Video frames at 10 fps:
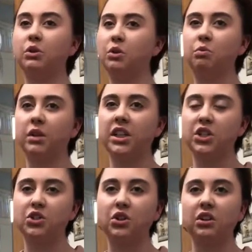you really
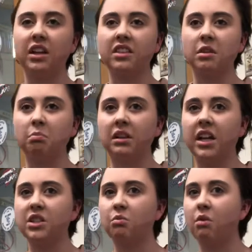sure let the
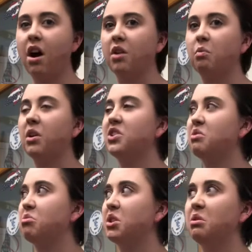place rot. What'd
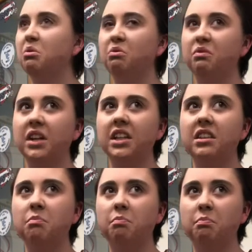you do? Feed
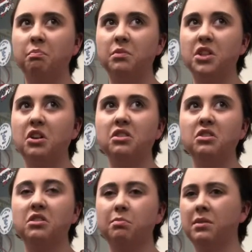the
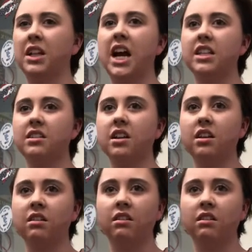turtles plastic?